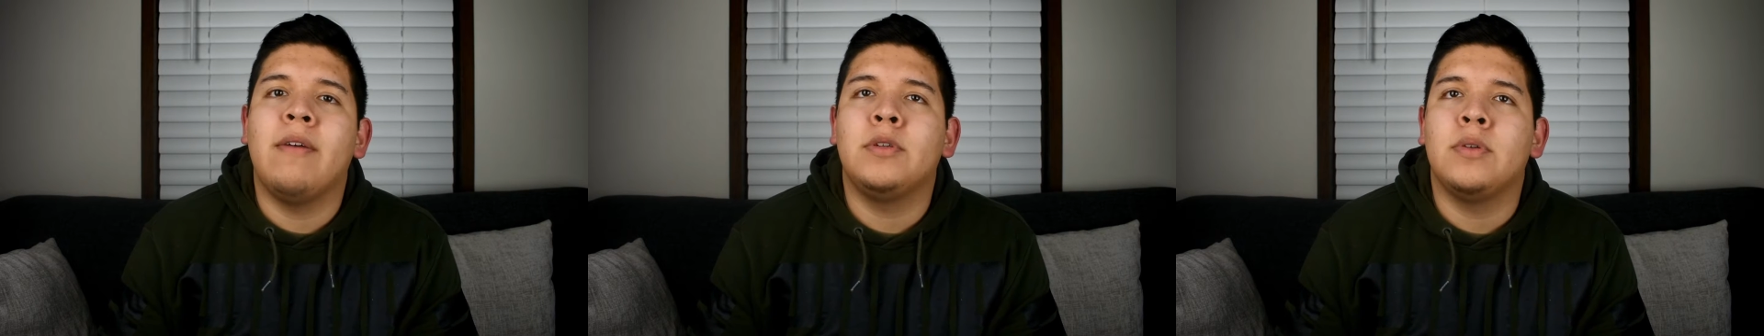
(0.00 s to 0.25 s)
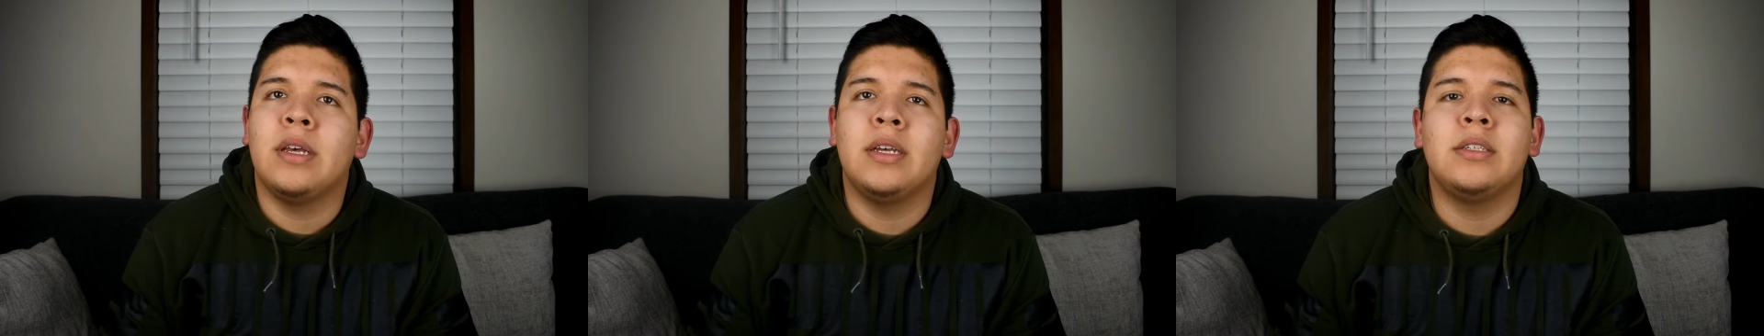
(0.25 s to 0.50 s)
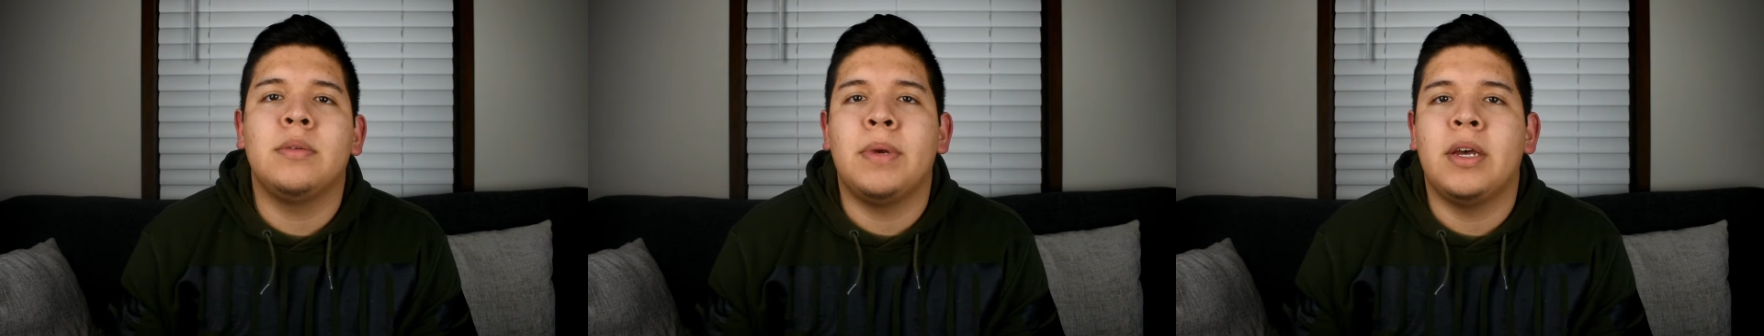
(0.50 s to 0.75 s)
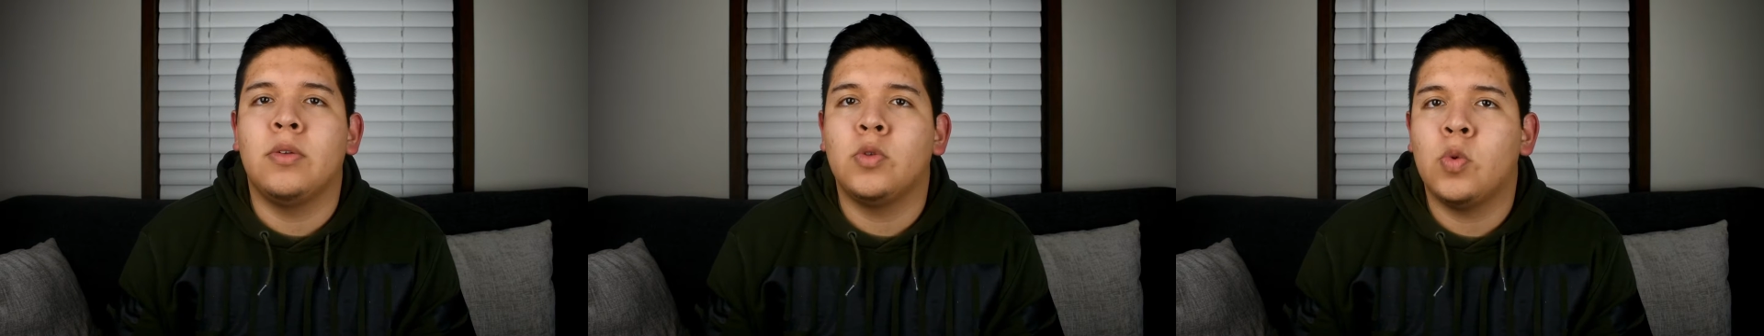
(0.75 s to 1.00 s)
So that's
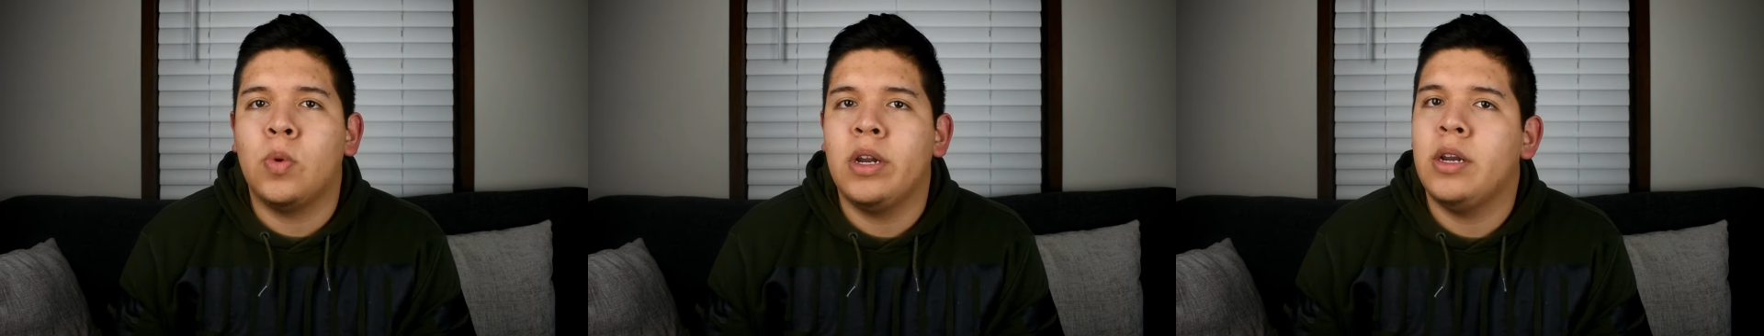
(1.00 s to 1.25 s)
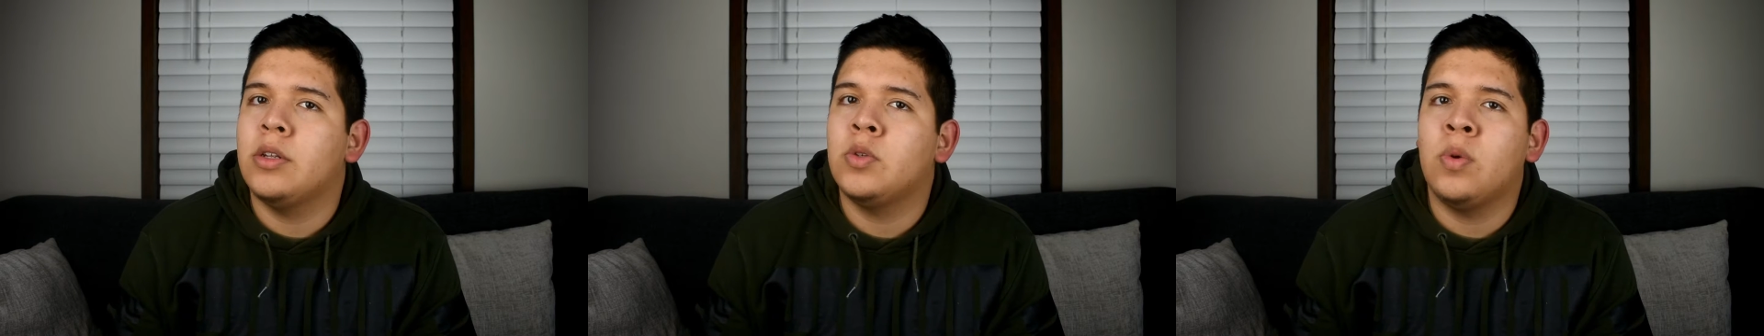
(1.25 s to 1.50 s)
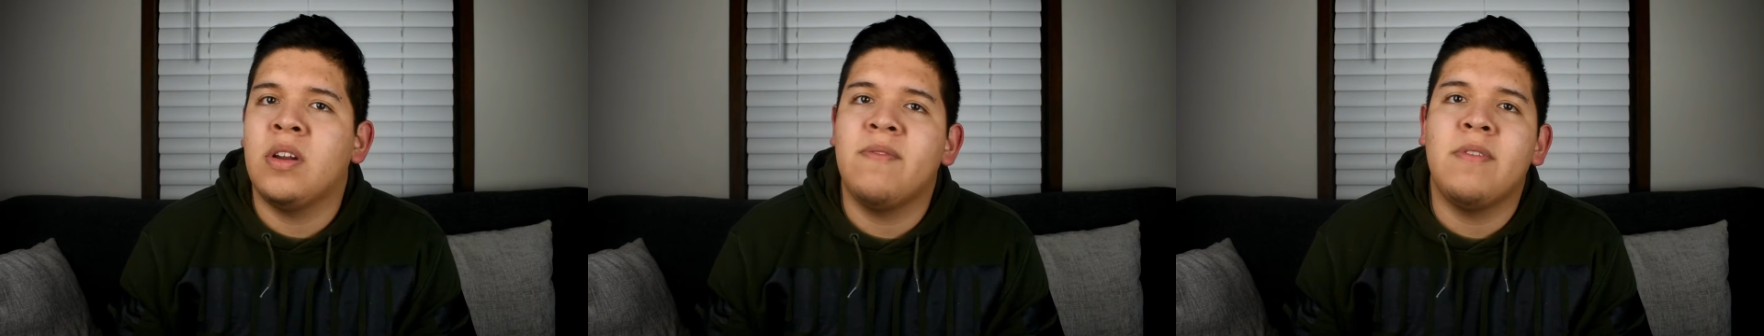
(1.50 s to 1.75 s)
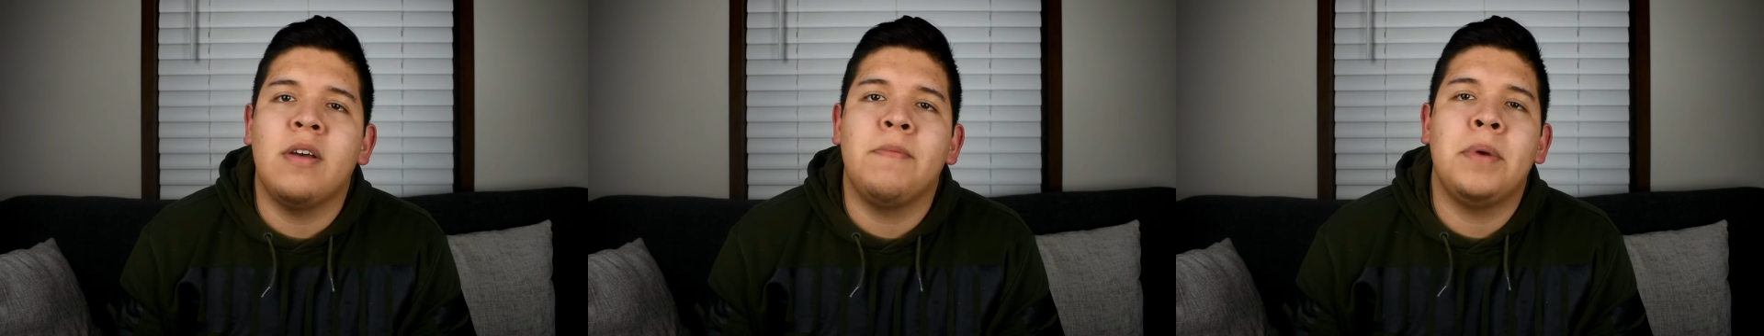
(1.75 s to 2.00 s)
about 20 to
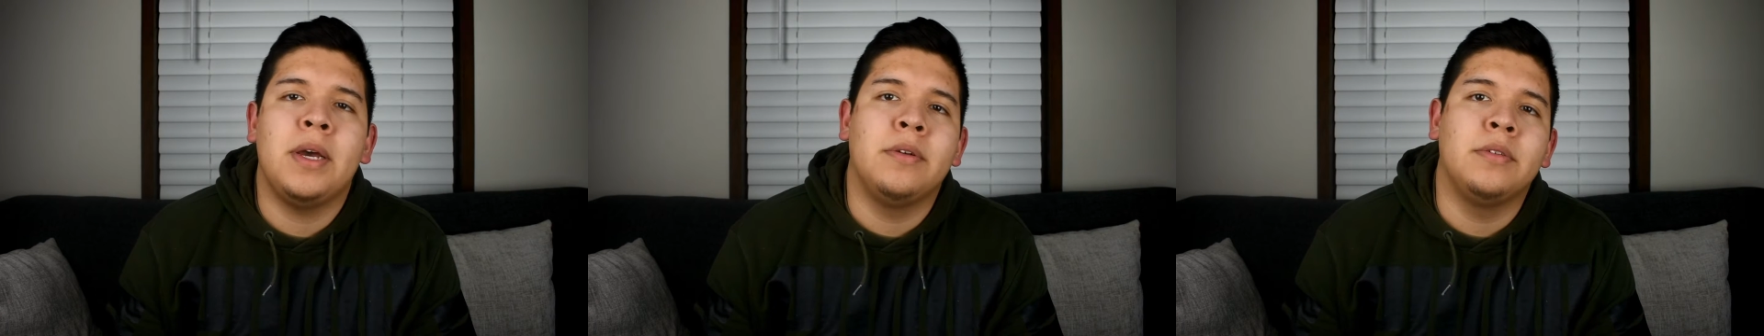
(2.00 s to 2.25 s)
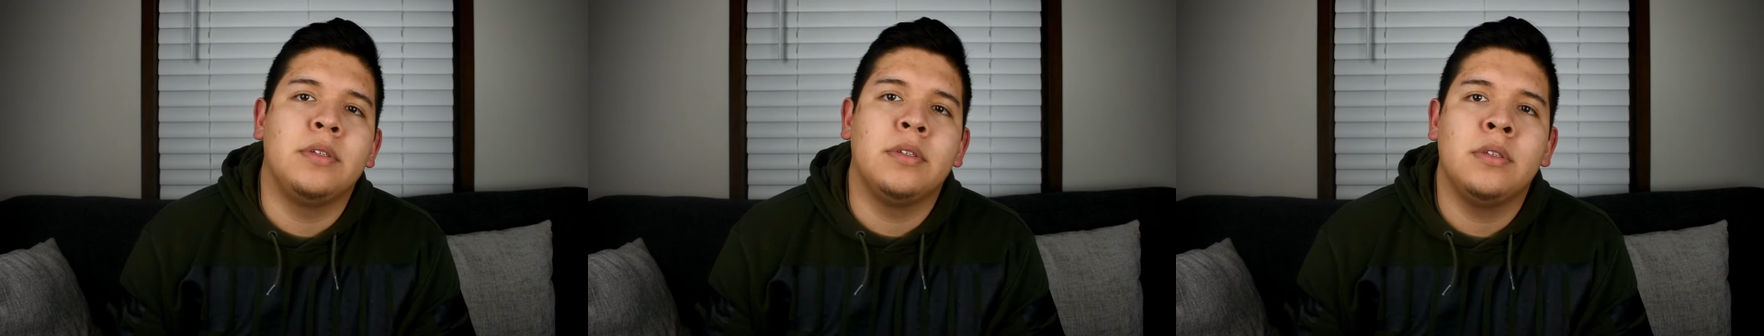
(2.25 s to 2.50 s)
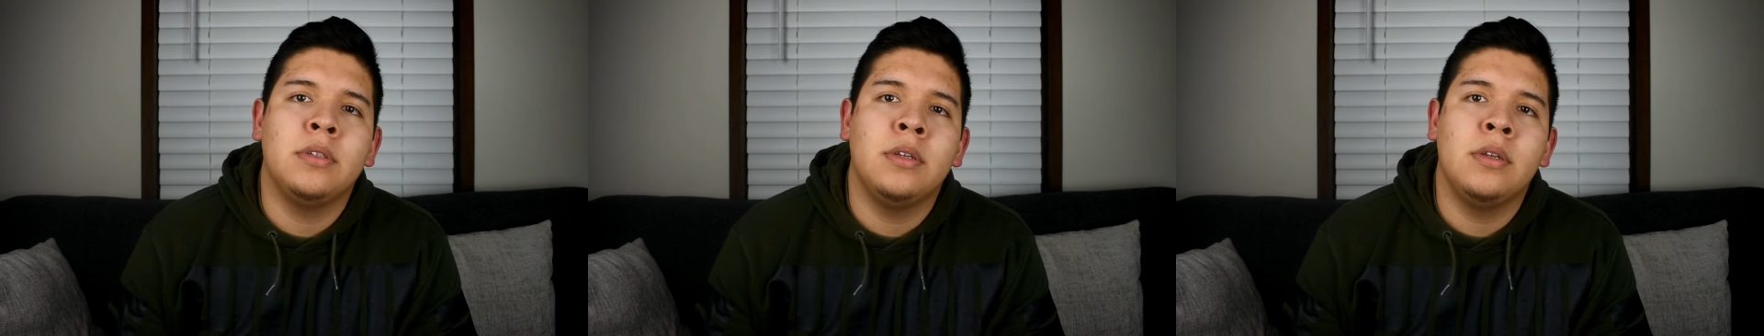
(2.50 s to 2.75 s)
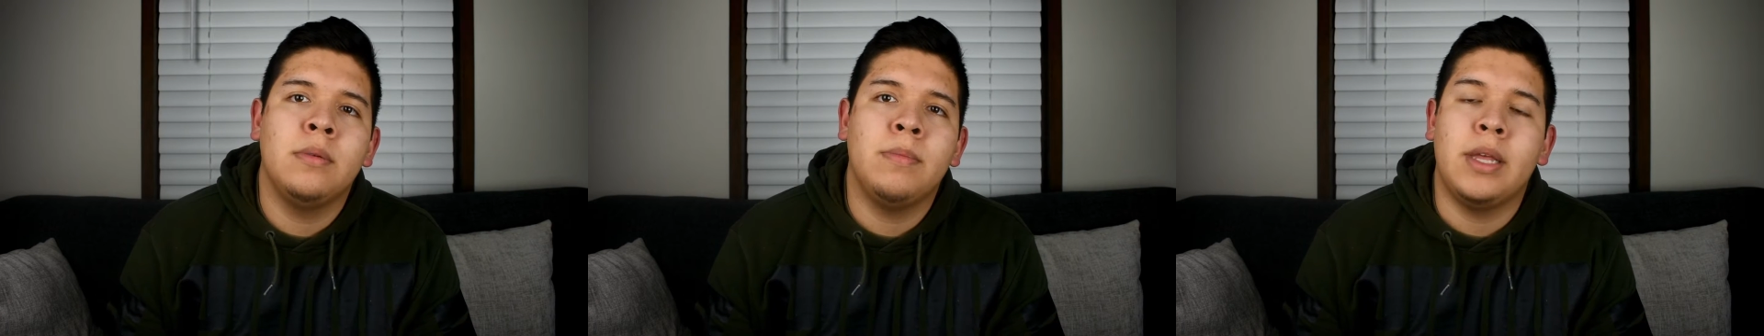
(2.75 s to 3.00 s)
25 pounds
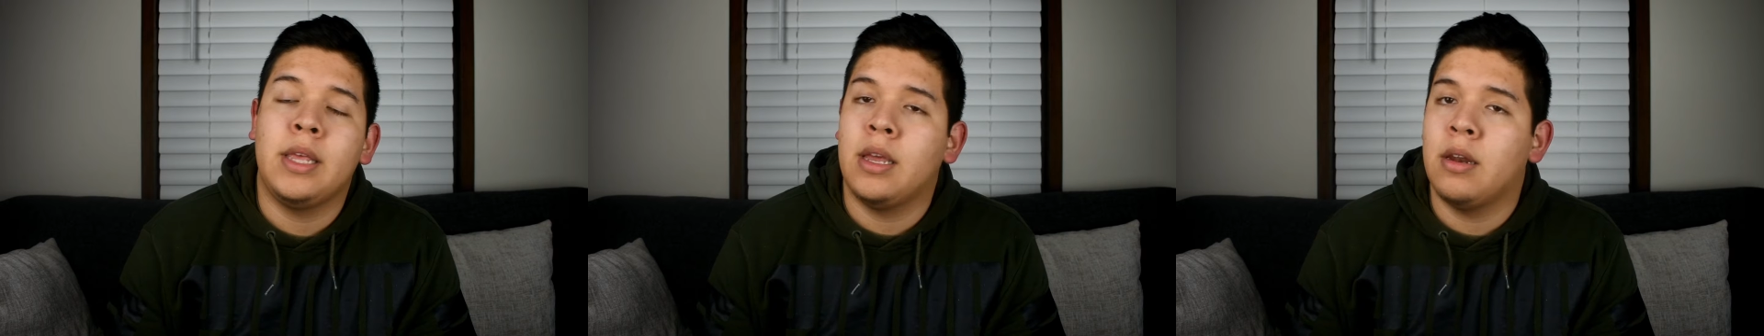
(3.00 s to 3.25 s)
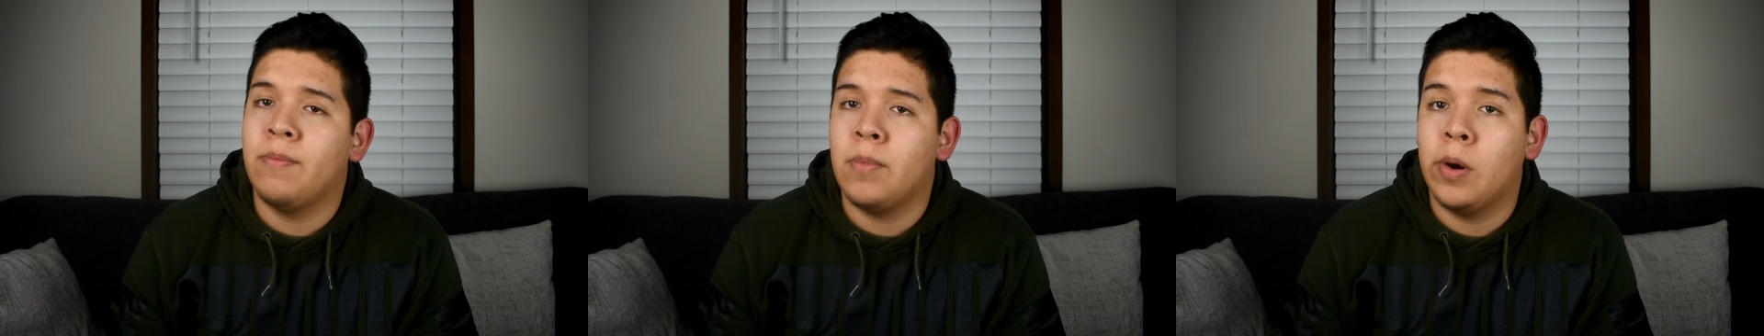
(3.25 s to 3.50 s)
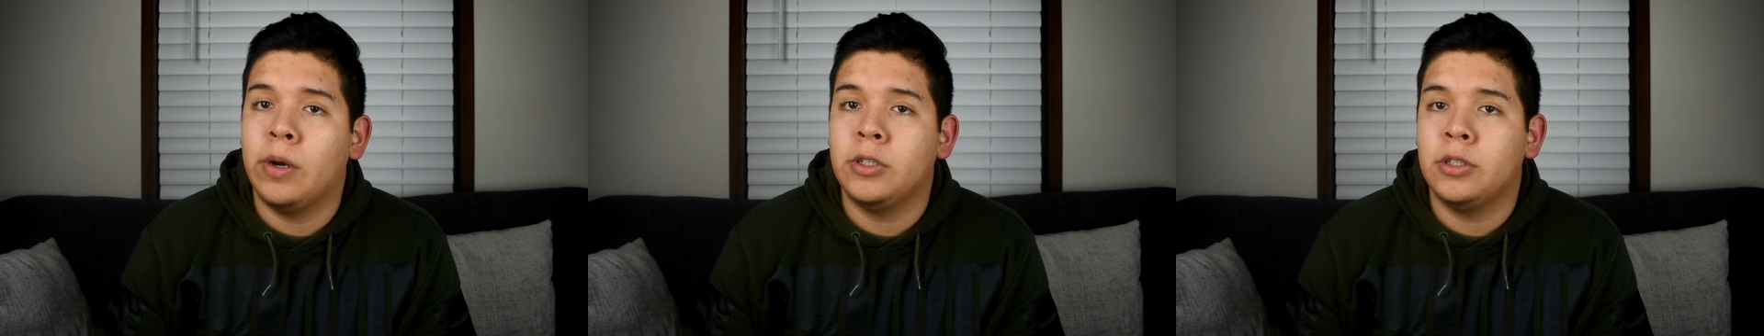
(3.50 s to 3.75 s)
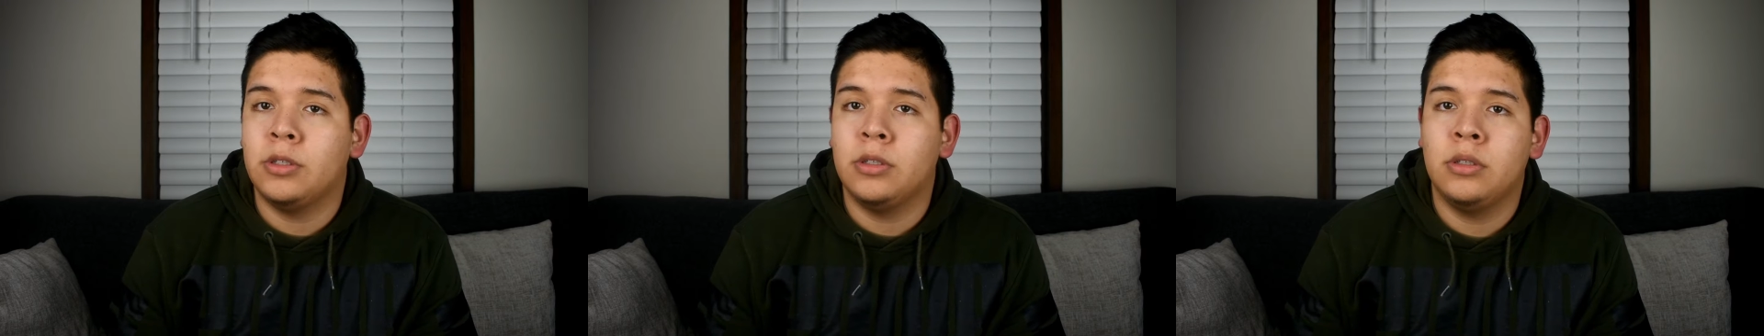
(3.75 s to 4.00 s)
by the end of
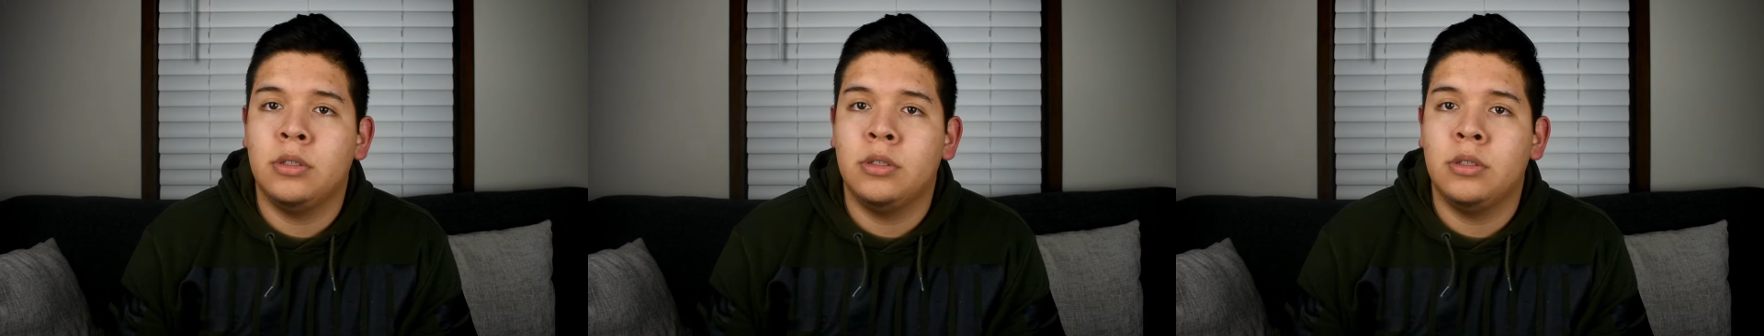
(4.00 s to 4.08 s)
March,